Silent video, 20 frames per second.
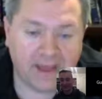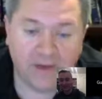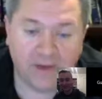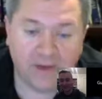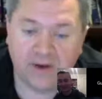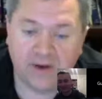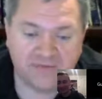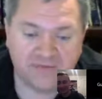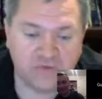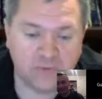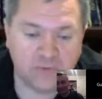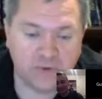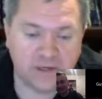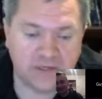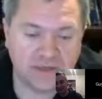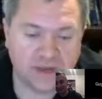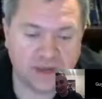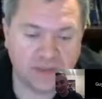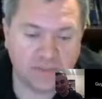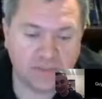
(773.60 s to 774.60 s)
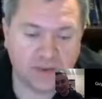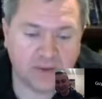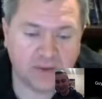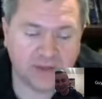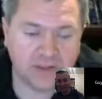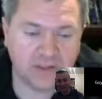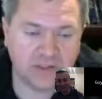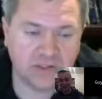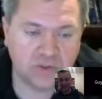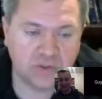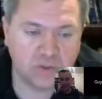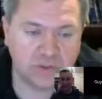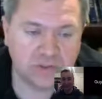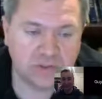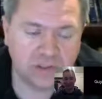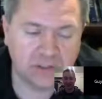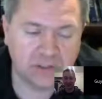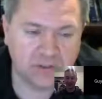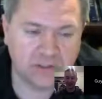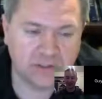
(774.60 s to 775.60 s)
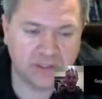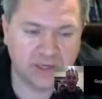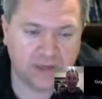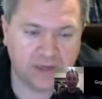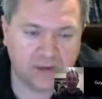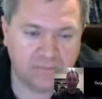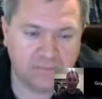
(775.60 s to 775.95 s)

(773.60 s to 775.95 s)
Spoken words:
have to retype mine, and so it would slow us down.